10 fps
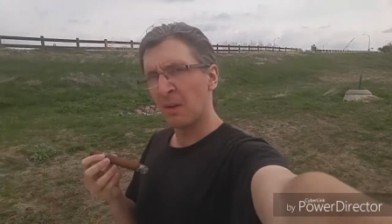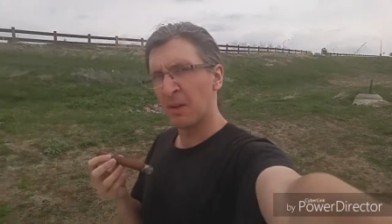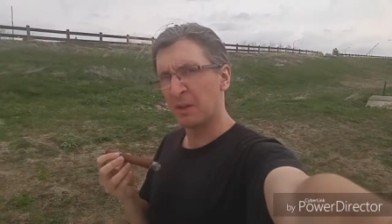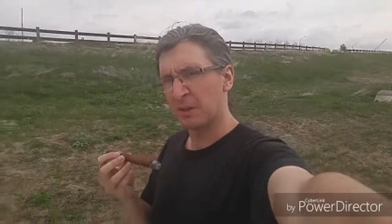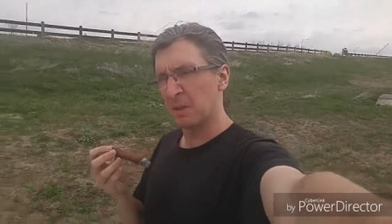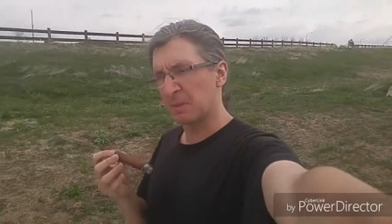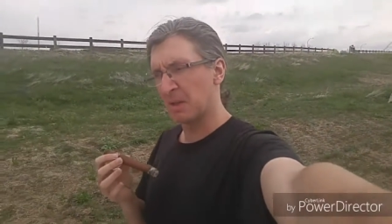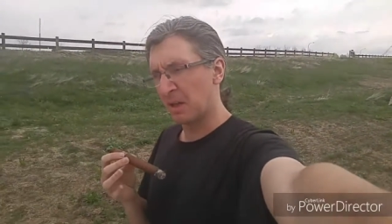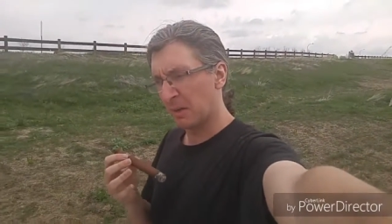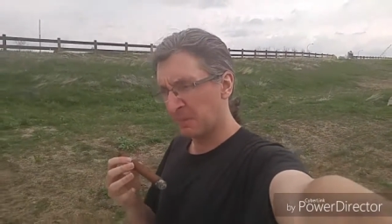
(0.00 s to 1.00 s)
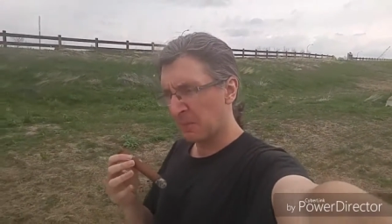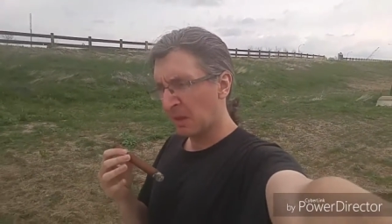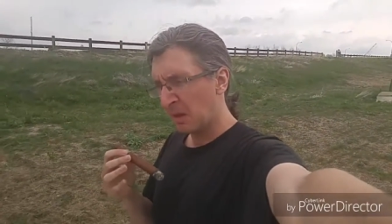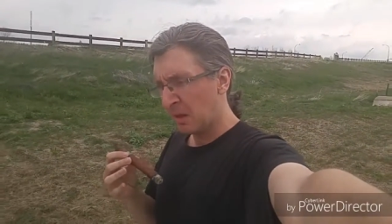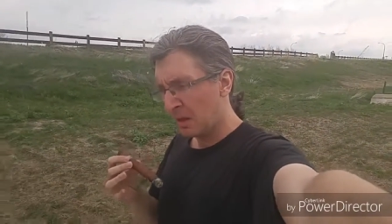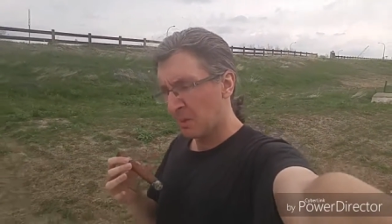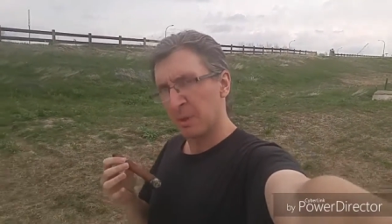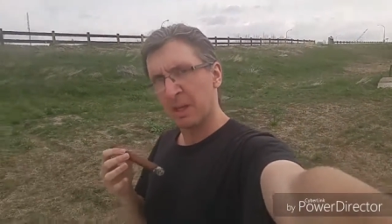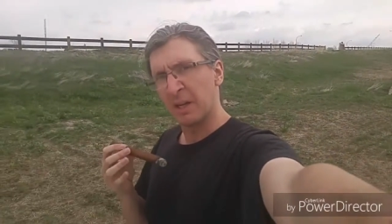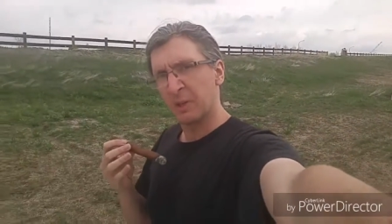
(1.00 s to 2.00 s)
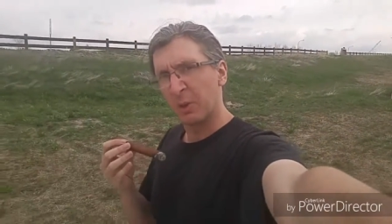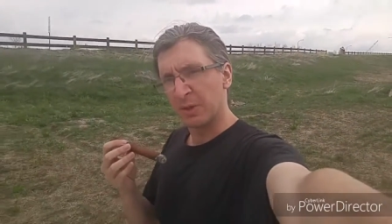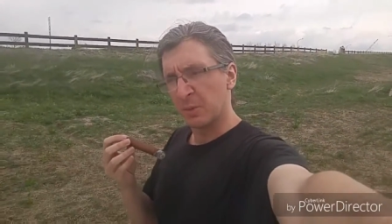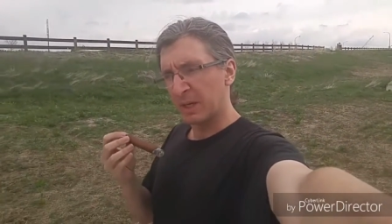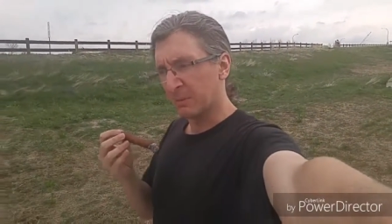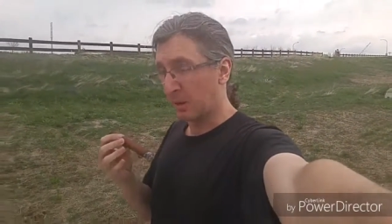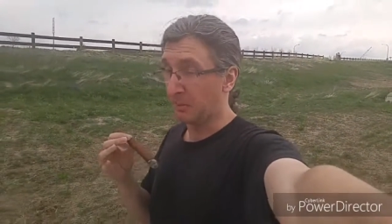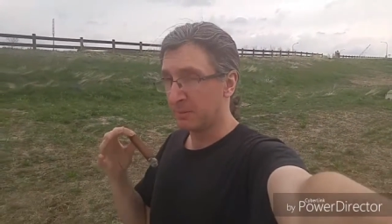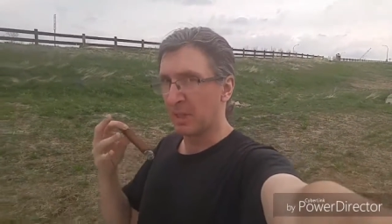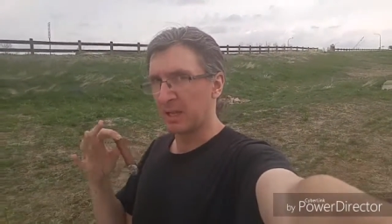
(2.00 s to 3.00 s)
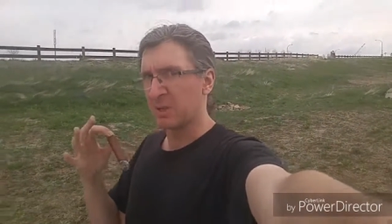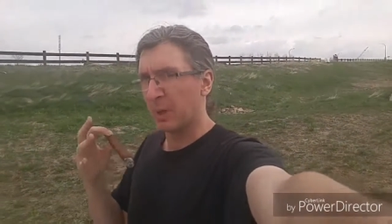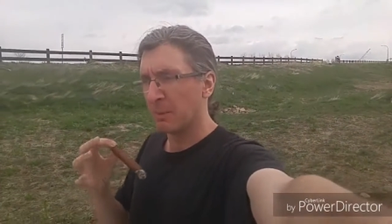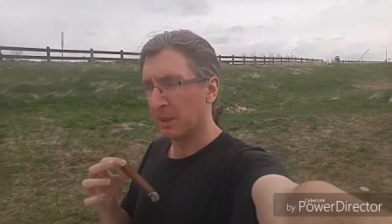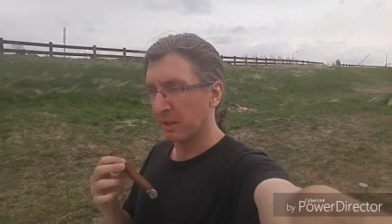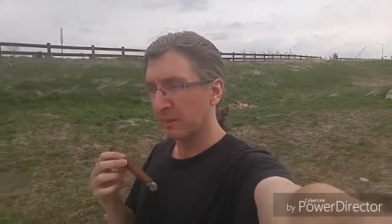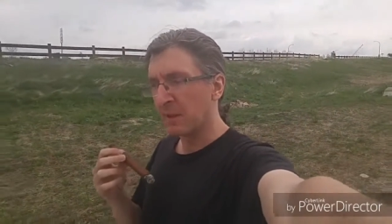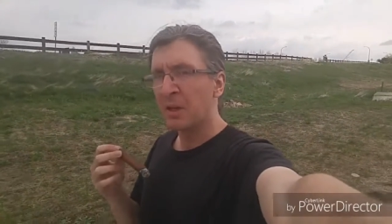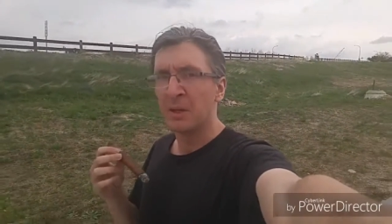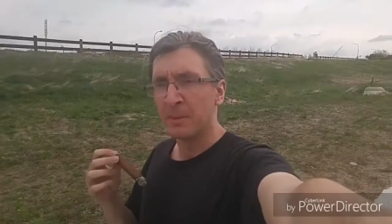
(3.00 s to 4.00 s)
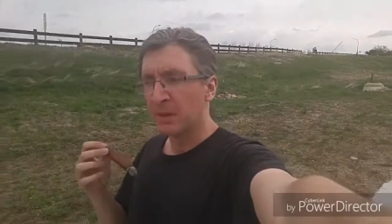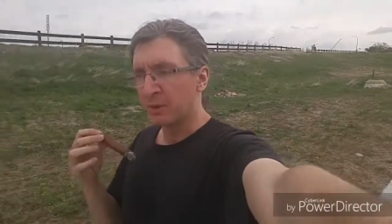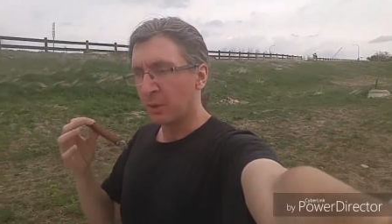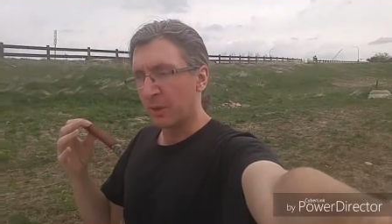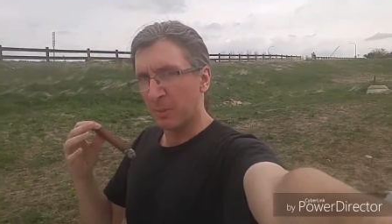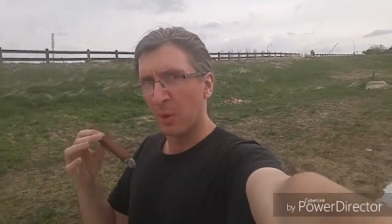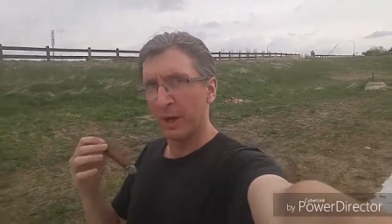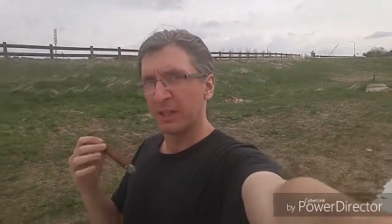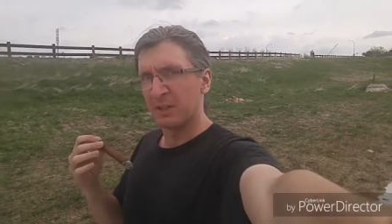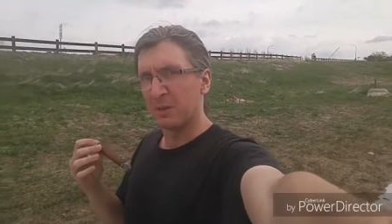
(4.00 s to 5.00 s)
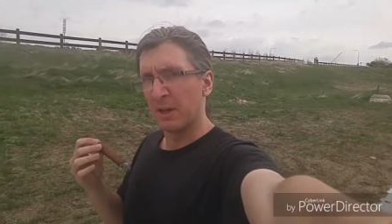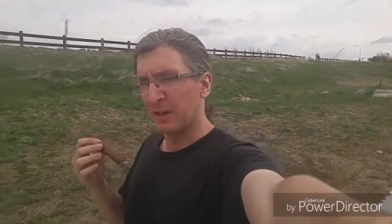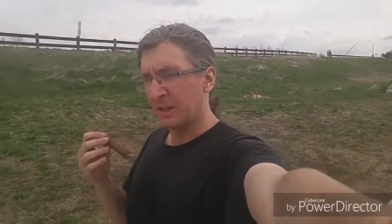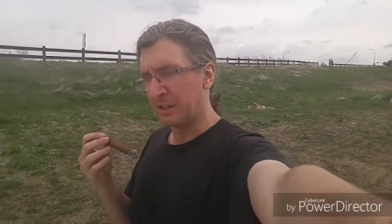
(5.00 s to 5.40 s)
Finish seems to be kind of short and sweet. Well, not sweet, but you know, short to the point, I should say.